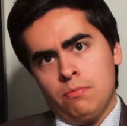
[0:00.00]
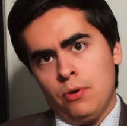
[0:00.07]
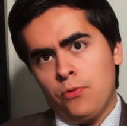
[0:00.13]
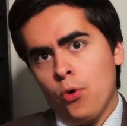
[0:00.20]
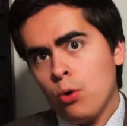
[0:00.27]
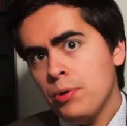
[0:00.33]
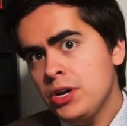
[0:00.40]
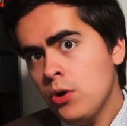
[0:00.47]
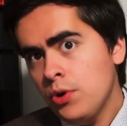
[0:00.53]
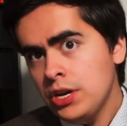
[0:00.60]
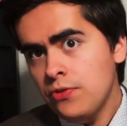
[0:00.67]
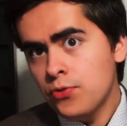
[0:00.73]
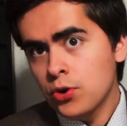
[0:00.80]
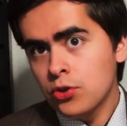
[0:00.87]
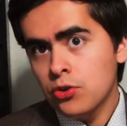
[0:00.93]
Before we go any
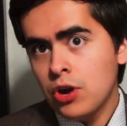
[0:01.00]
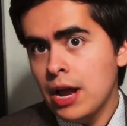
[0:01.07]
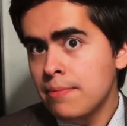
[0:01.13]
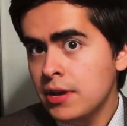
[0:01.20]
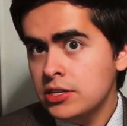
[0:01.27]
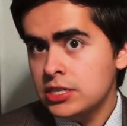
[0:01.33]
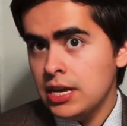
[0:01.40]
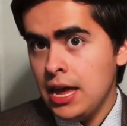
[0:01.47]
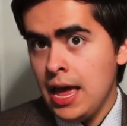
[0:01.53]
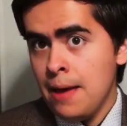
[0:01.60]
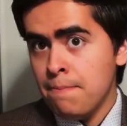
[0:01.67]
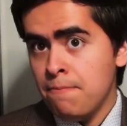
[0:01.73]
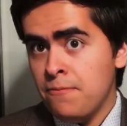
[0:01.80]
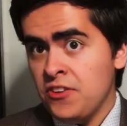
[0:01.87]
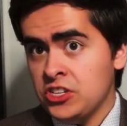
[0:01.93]
further, I must
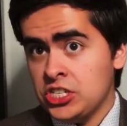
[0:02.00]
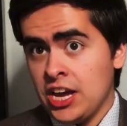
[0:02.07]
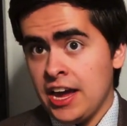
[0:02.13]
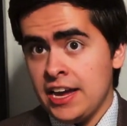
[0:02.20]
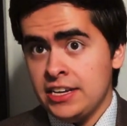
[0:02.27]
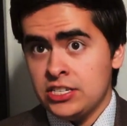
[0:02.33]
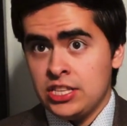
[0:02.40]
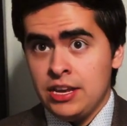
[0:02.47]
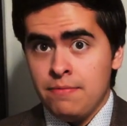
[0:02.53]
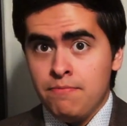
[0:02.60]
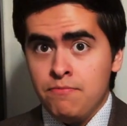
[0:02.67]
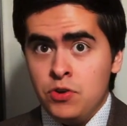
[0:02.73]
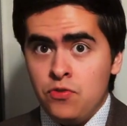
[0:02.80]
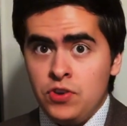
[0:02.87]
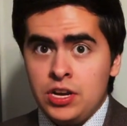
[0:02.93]
emphasize that
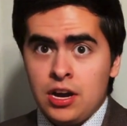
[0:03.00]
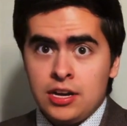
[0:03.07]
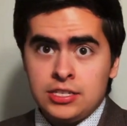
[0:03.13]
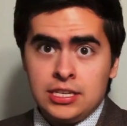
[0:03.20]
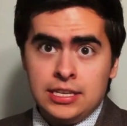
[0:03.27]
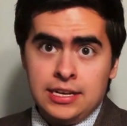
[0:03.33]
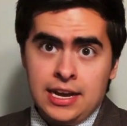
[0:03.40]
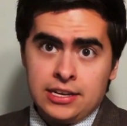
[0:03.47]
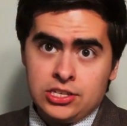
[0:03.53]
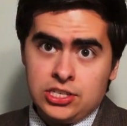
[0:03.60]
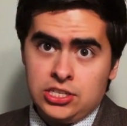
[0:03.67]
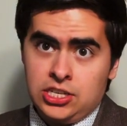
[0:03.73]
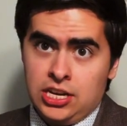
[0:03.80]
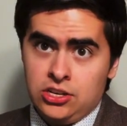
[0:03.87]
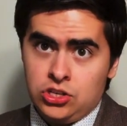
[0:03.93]
moving on to the next
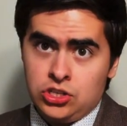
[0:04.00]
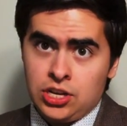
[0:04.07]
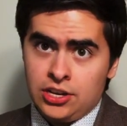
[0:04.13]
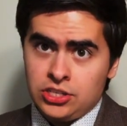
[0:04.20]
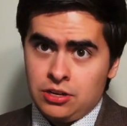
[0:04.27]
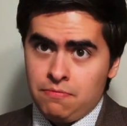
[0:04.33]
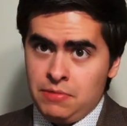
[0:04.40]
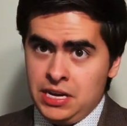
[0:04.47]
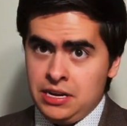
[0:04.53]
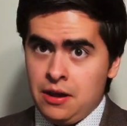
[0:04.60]
stage doesn't mean